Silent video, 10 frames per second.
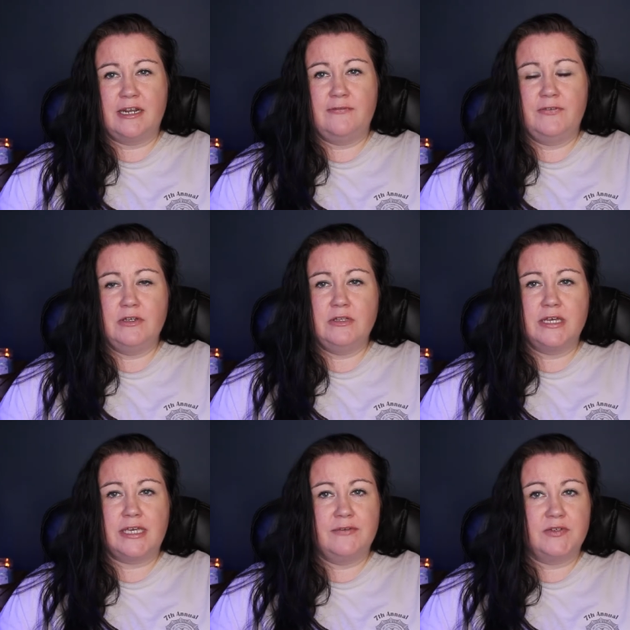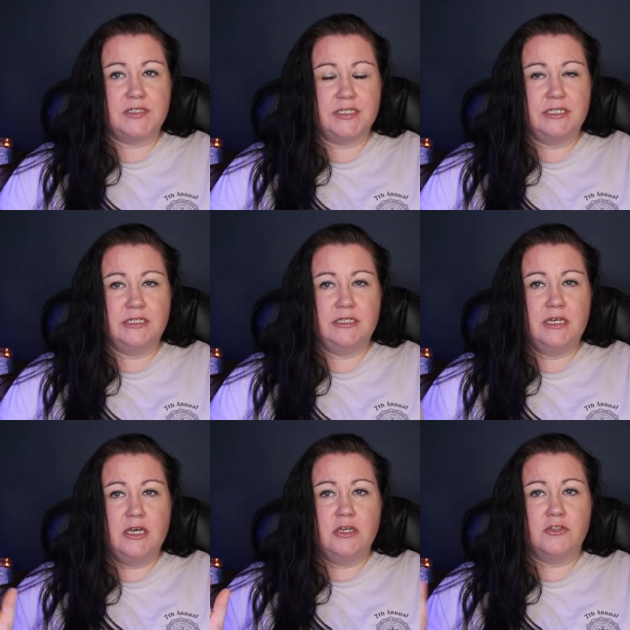and I feel like if it did,
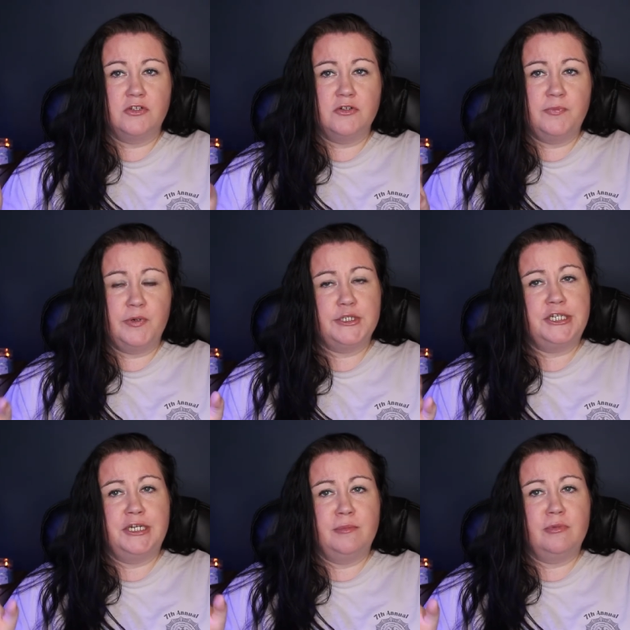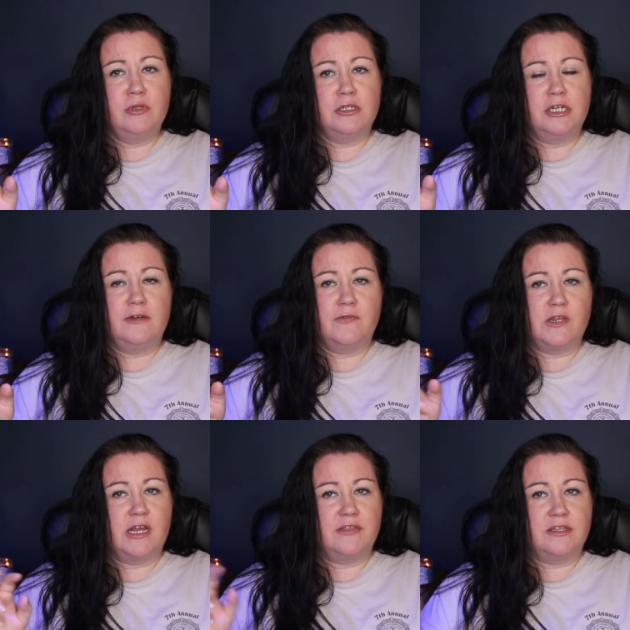they're pretty nimble enough
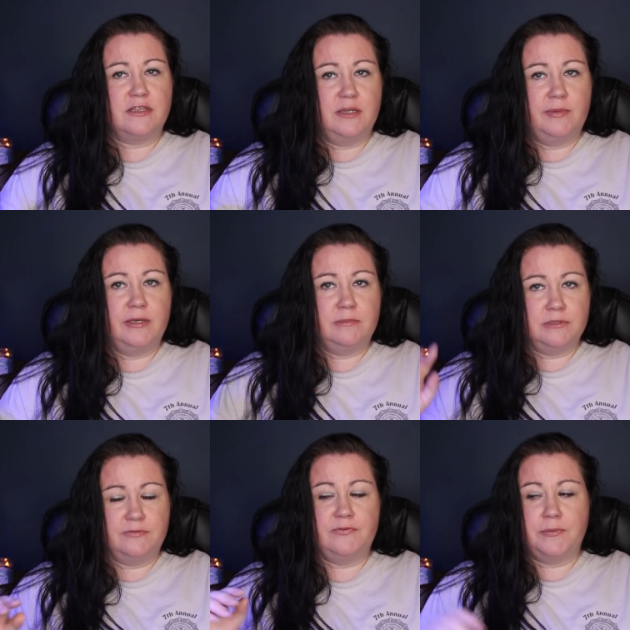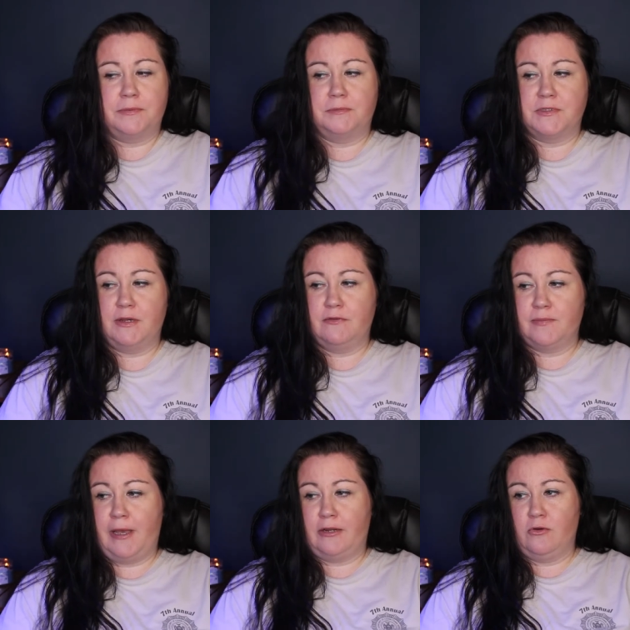that I think they'd be able to flip
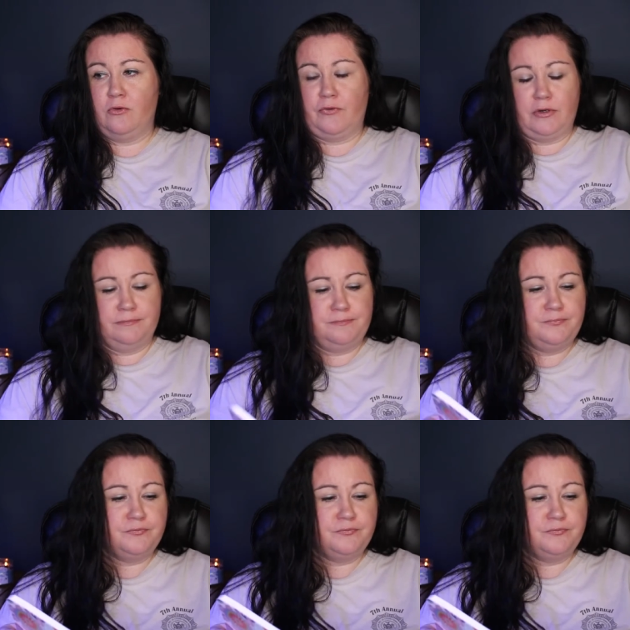themselves back over.